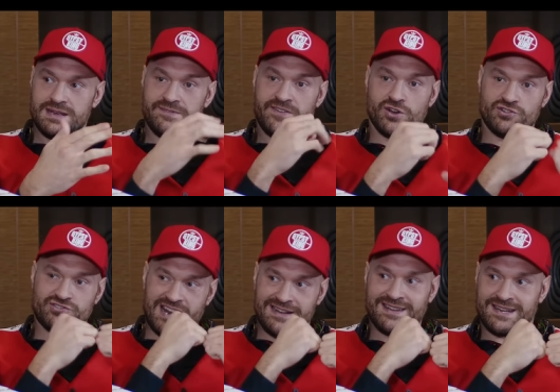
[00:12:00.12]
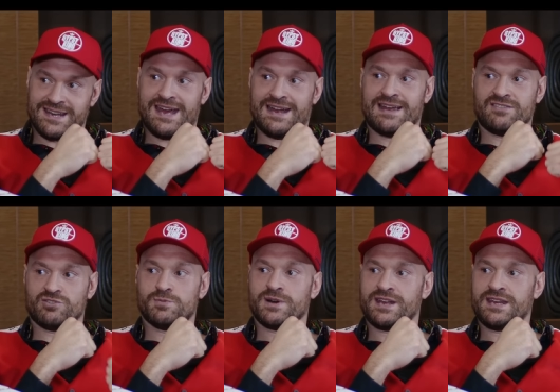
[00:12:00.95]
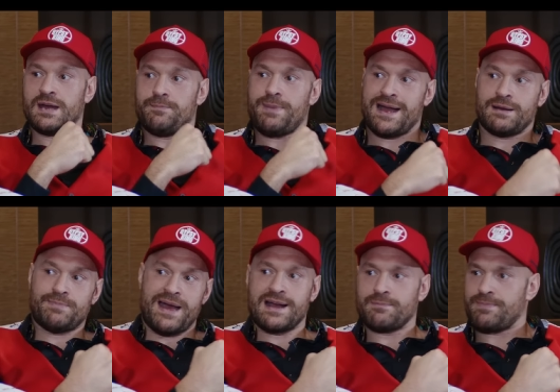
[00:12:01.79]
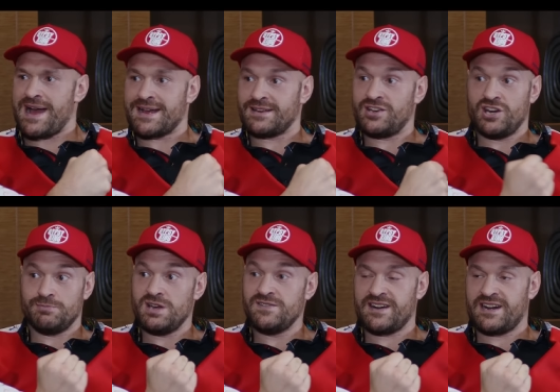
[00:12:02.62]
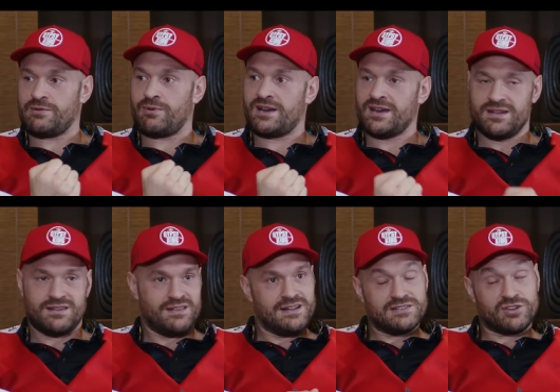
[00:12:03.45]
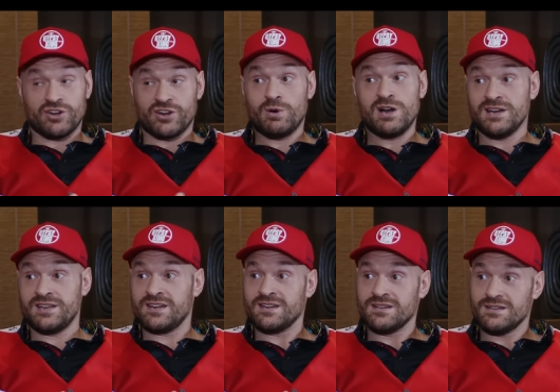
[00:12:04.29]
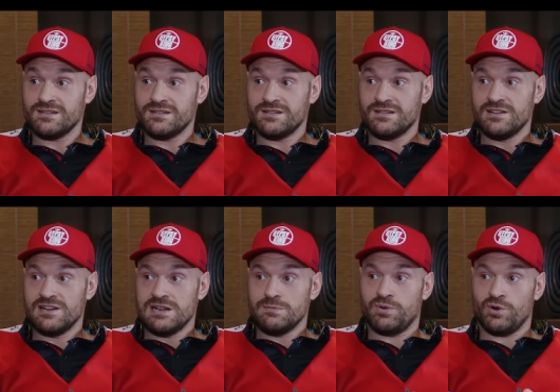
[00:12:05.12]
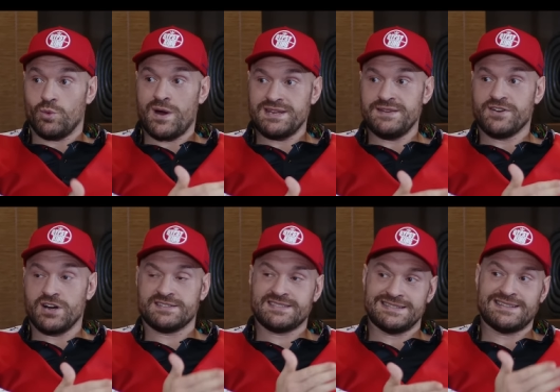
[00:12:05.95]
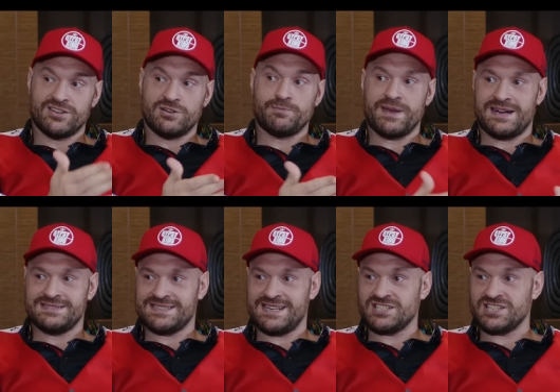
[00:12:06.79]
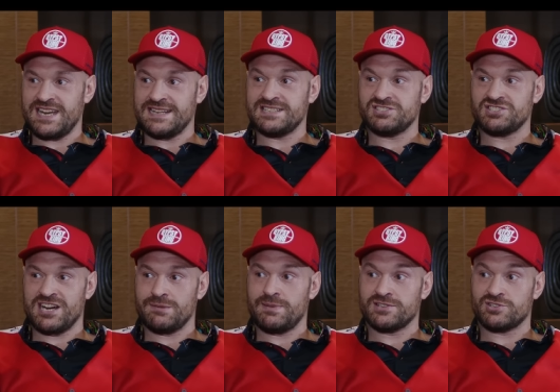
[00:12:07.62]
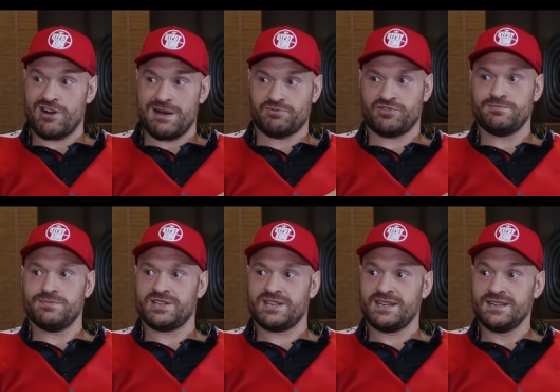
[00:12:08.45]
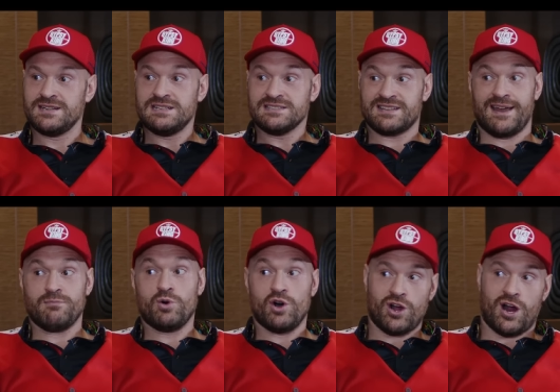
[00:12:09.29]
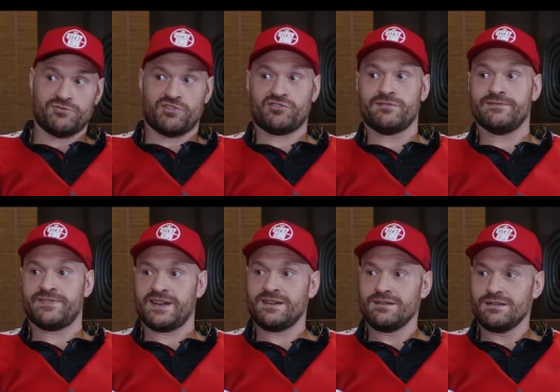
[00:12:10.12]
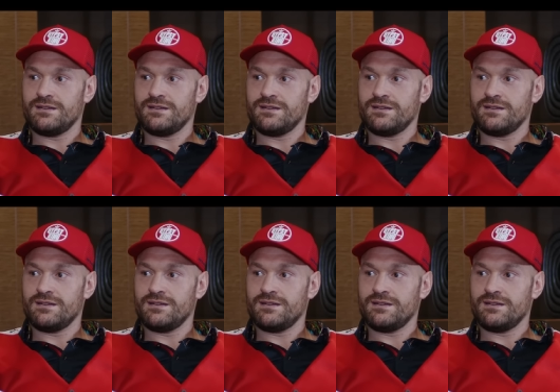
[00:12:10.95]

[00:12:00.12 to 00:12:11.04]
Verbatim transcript: If you're standing there and let someone hit you, bang, bang, bang, you're not moving anywhere, they're going to hurt you. But when you've got to set it up behind an educated jab and trap somebody to like walk onto something,